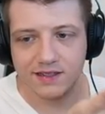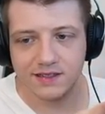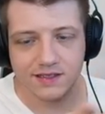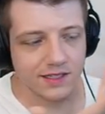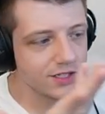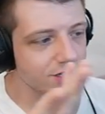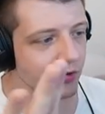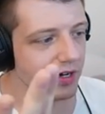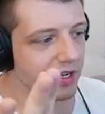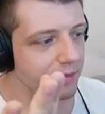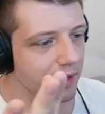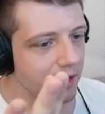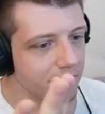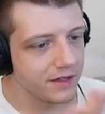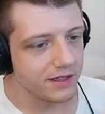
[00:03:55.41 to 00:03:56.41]
discreet
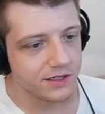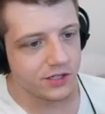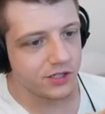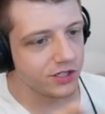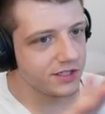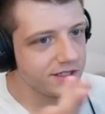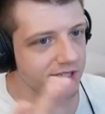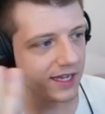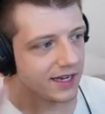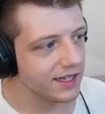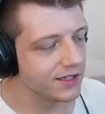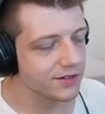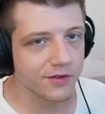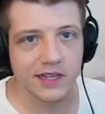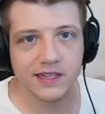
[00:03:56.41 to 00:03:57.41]
about it it's just
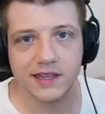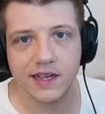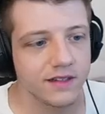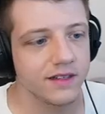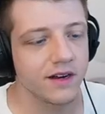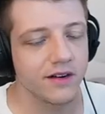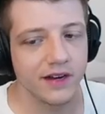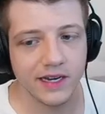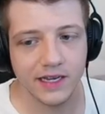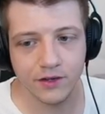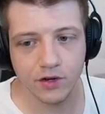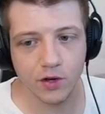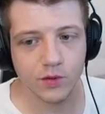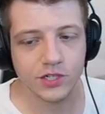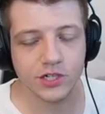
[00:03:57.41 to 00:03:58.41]
titties right there all right you
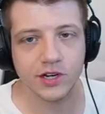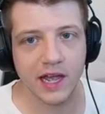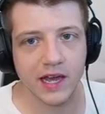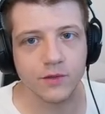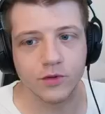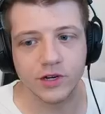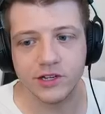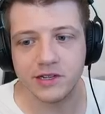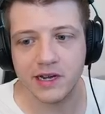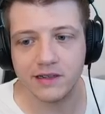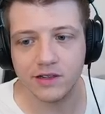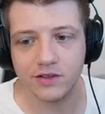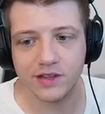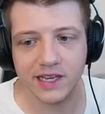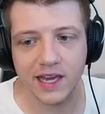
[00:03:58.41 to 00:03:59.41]
know what you're getting when you
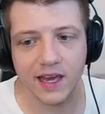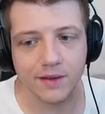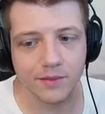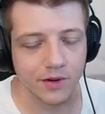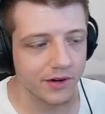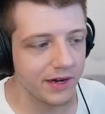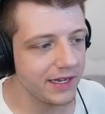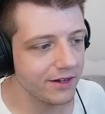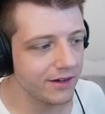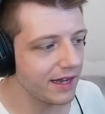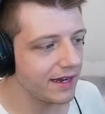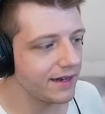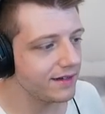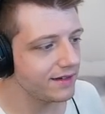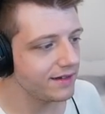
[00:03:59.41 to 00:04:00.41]
download the game all right you're
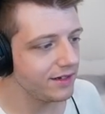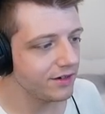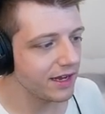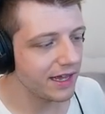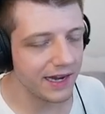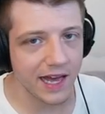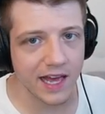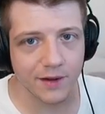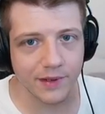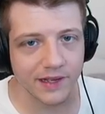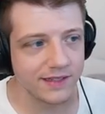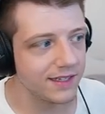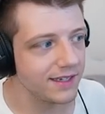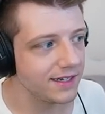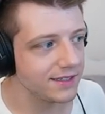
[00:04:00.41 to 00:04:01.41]
getting you're getting anime
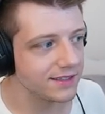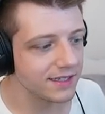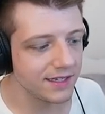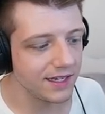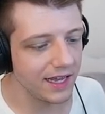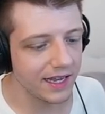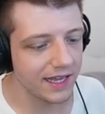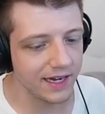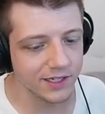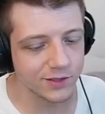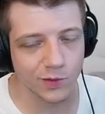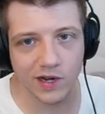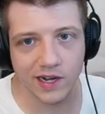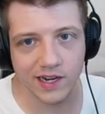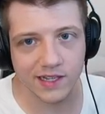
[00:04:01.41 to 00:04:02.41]
titties and like it is
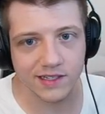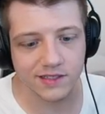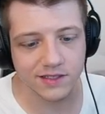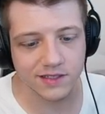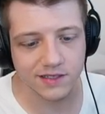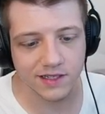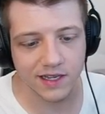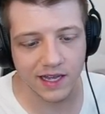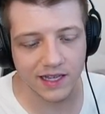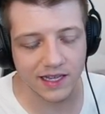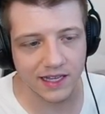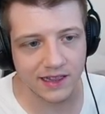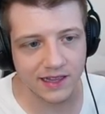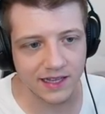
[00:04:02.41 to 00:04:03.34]
what it is i, I think